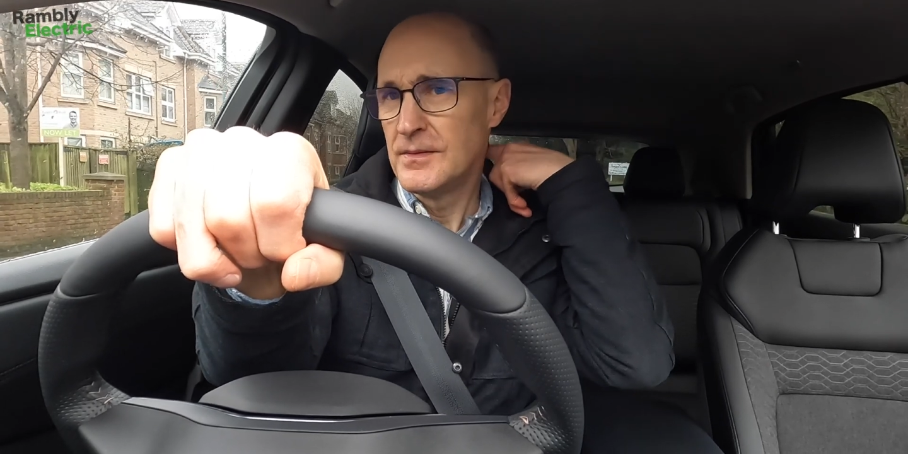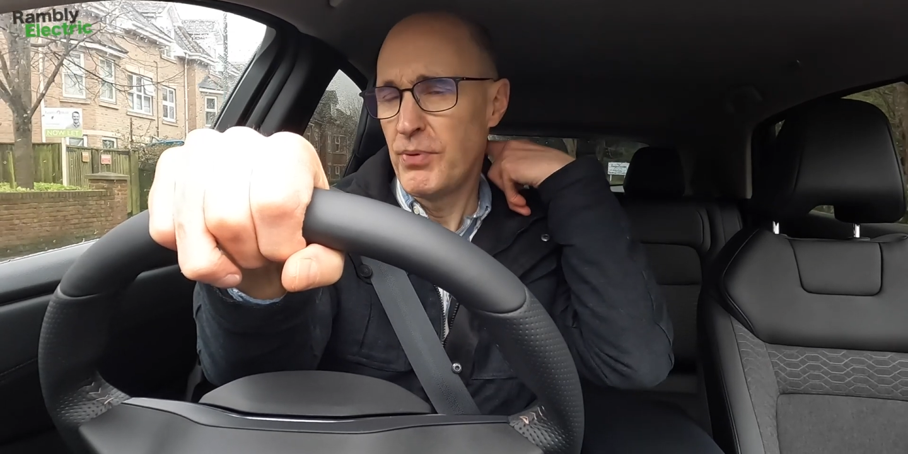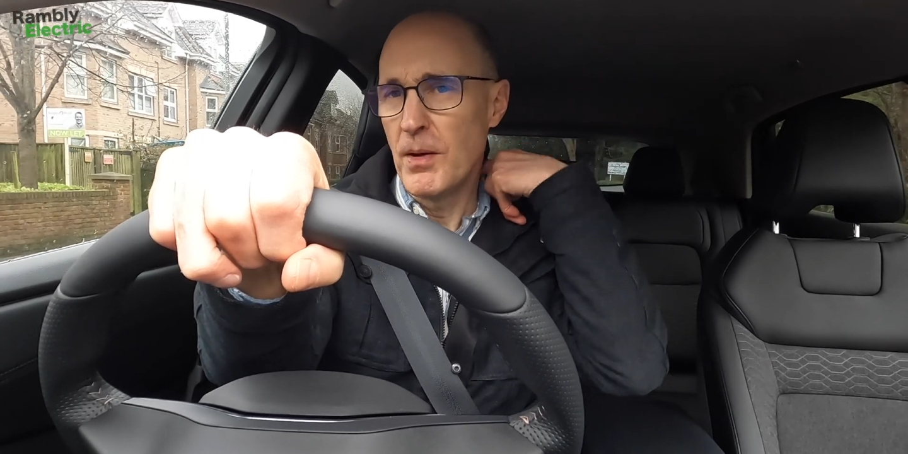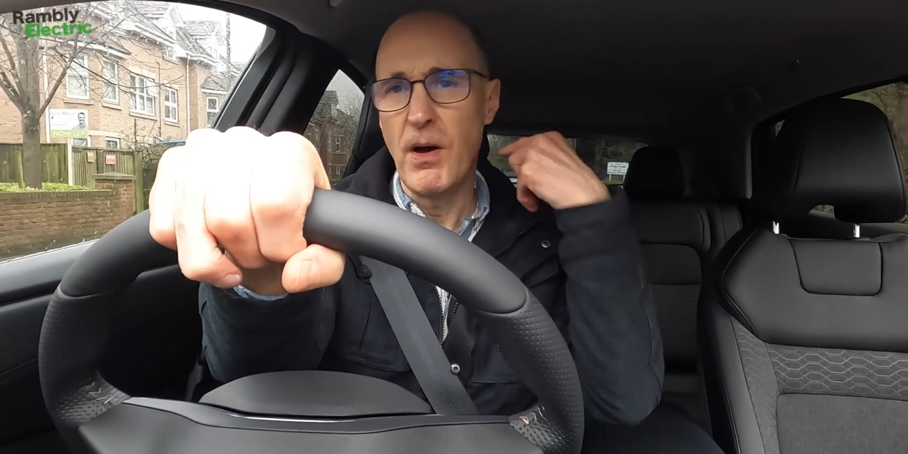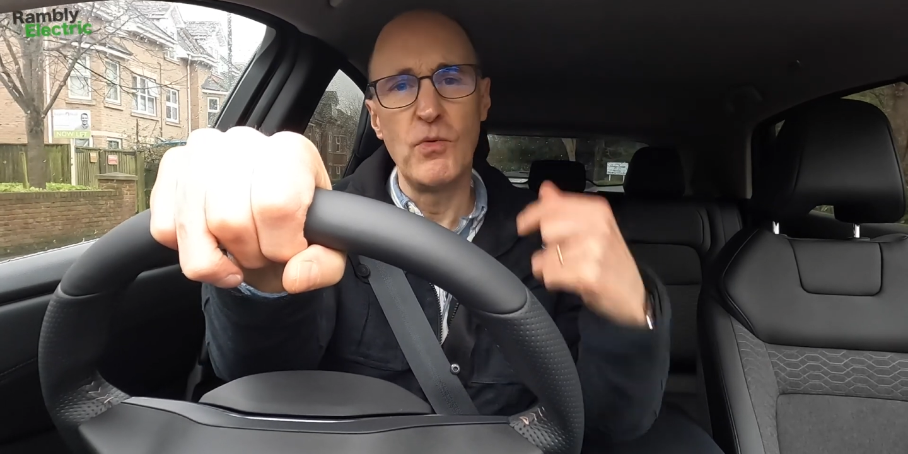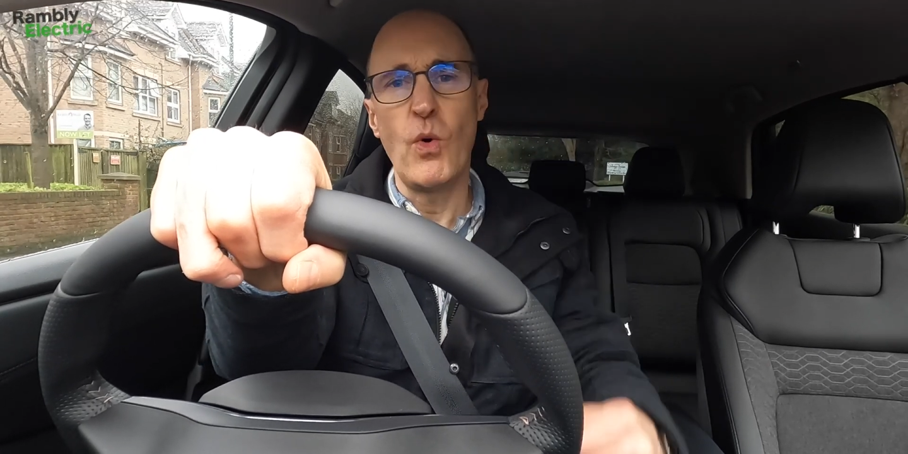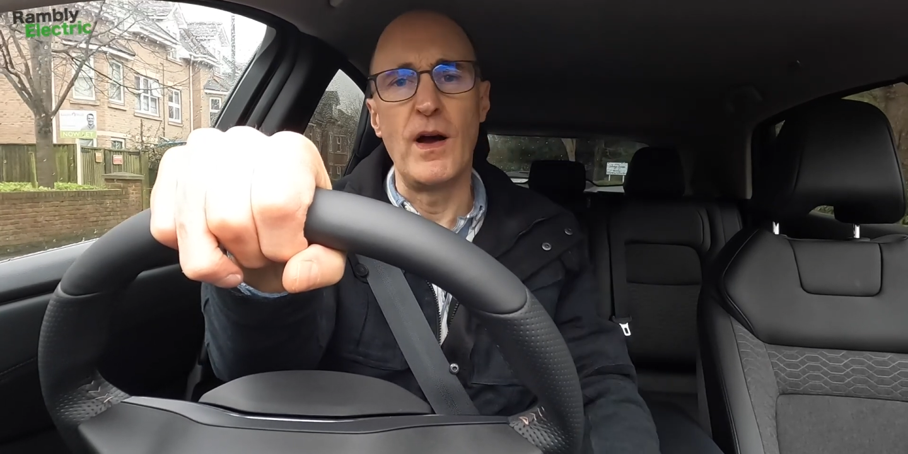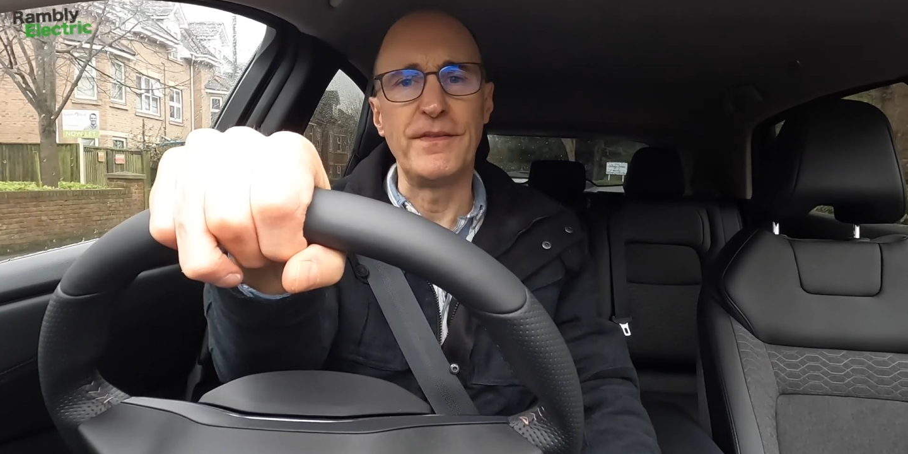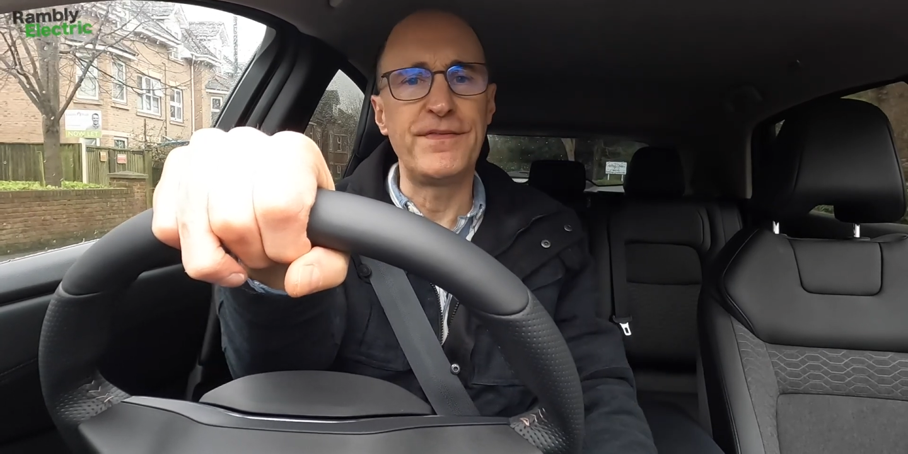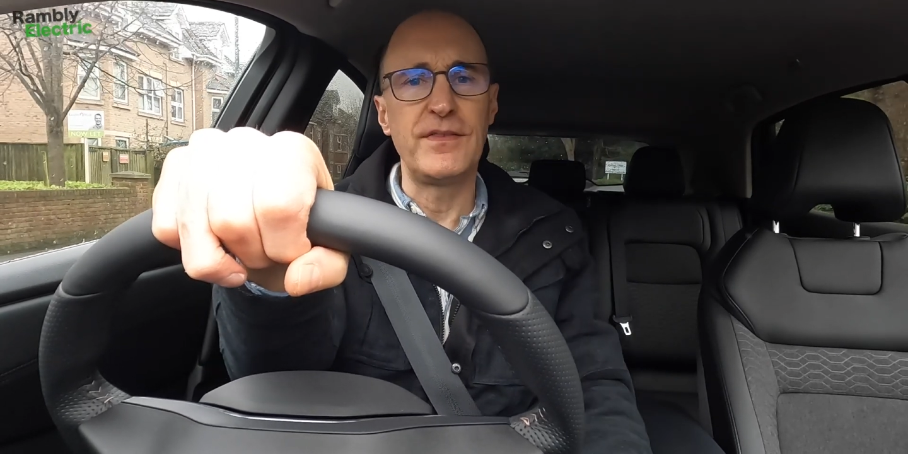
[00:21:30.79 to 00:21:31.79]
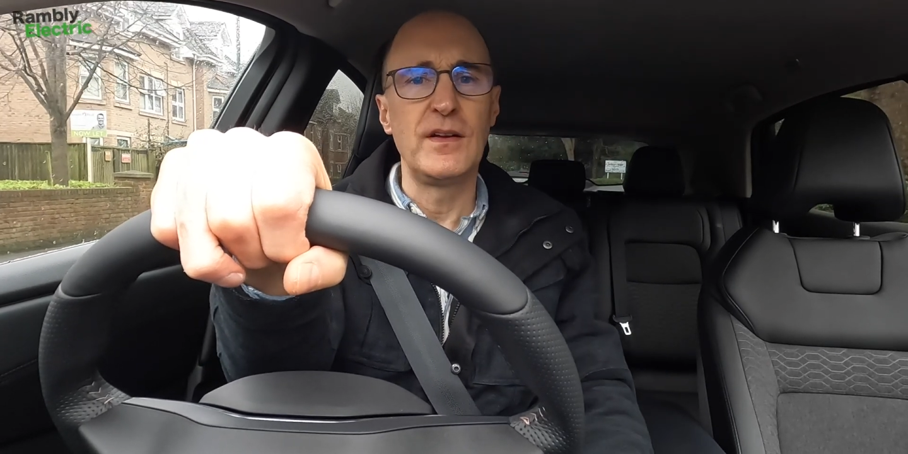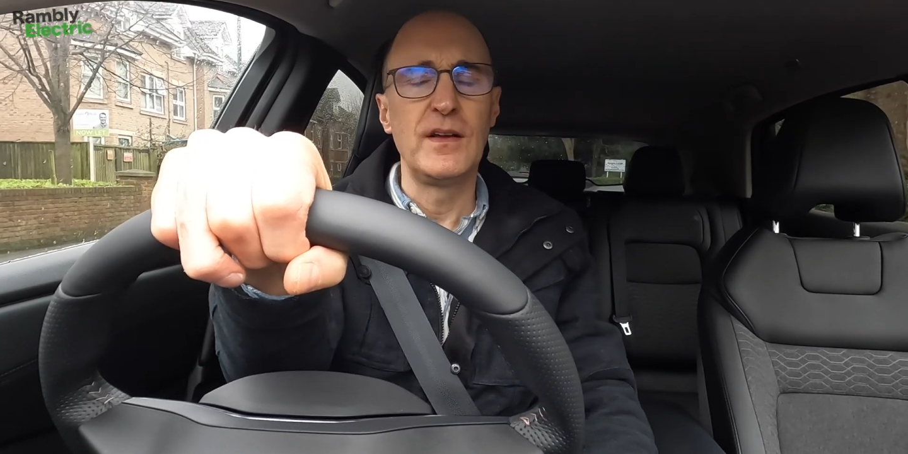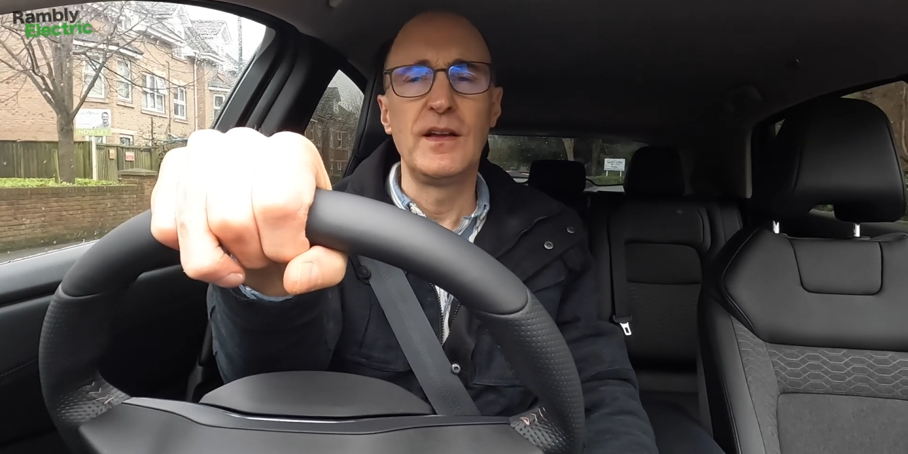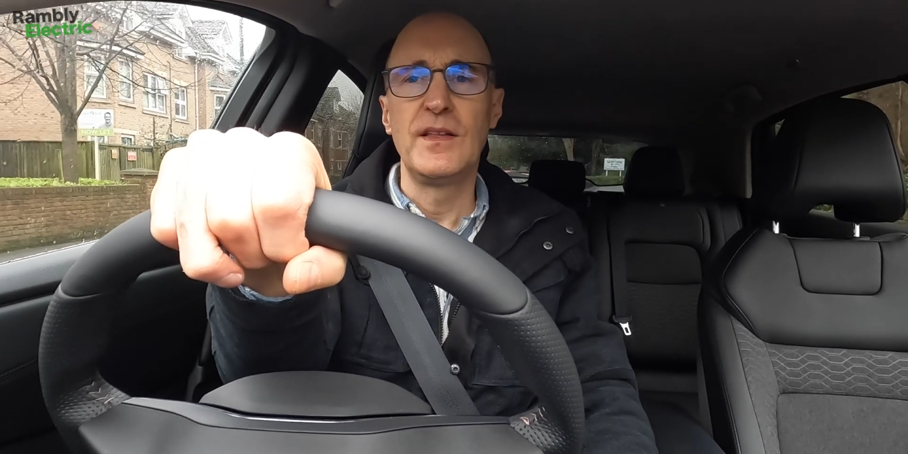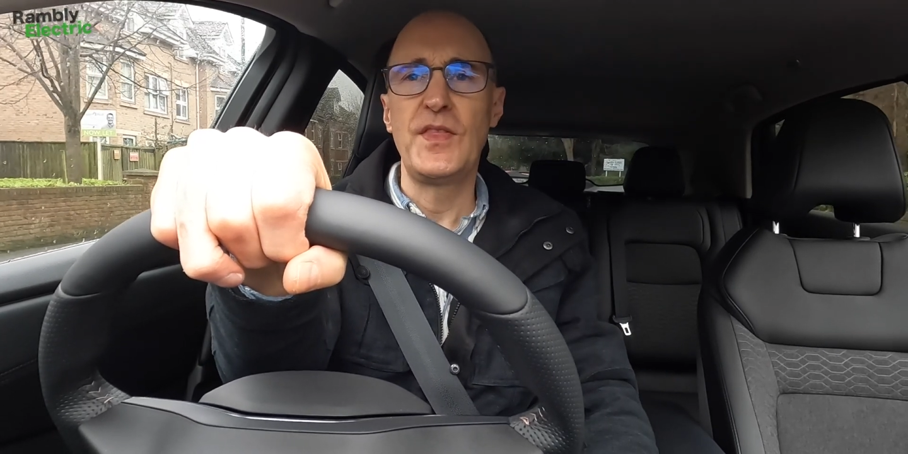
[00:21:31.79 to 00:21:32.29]
by my wife
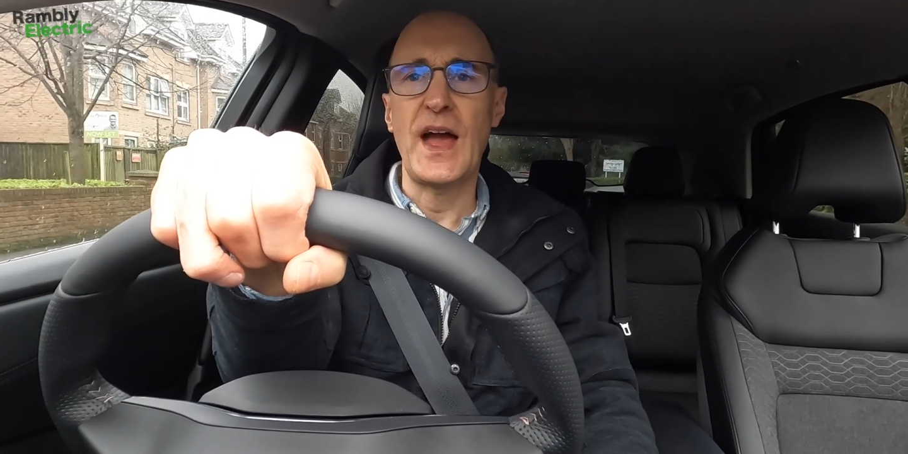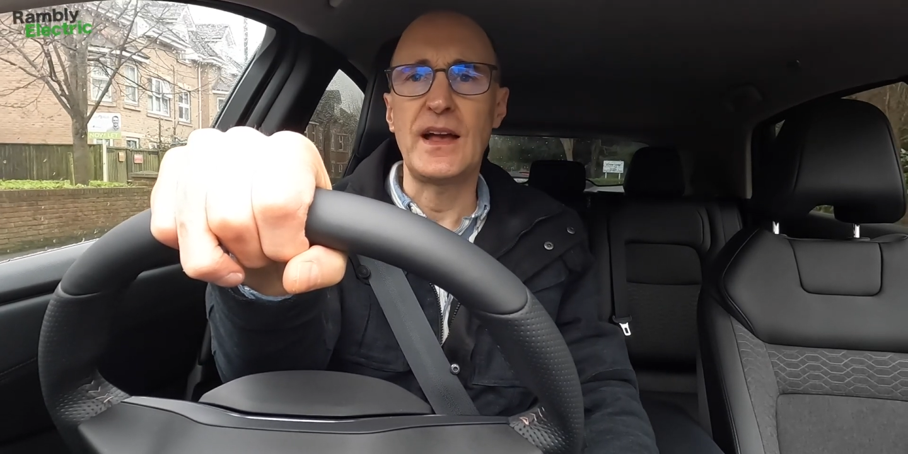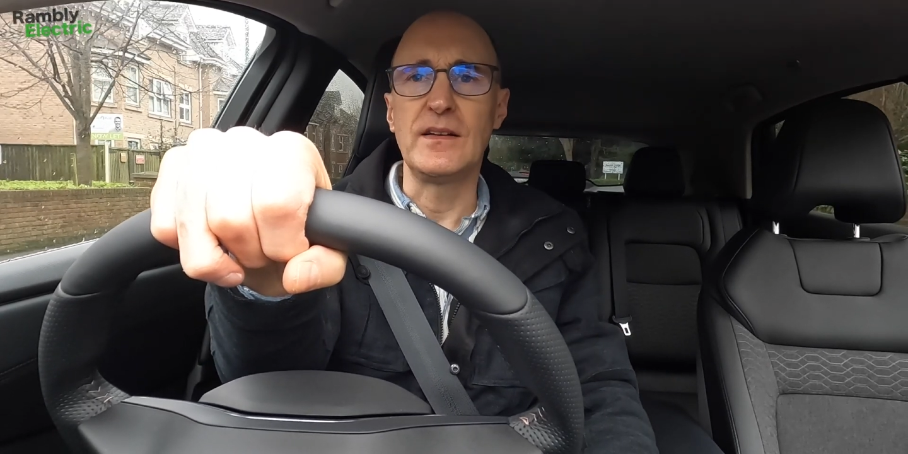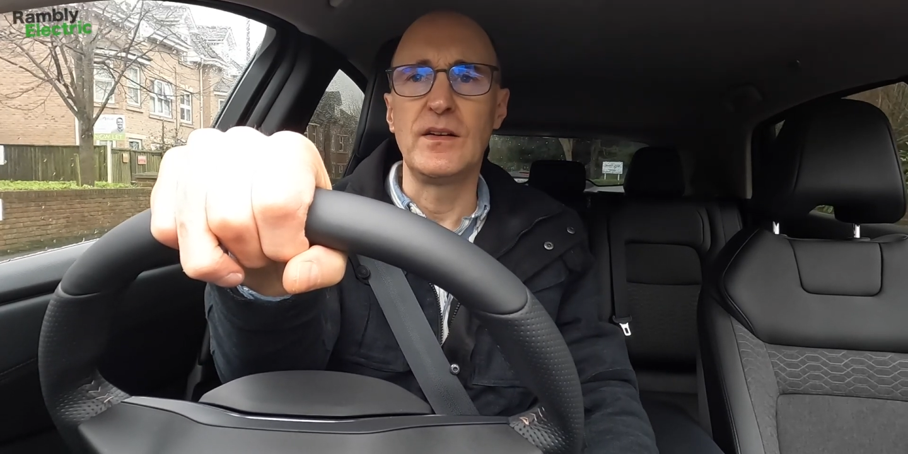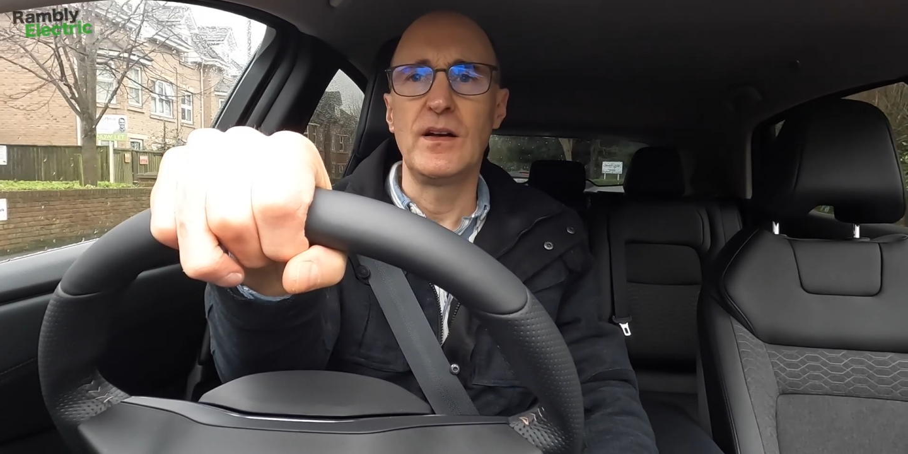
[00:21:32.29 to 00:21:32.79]
that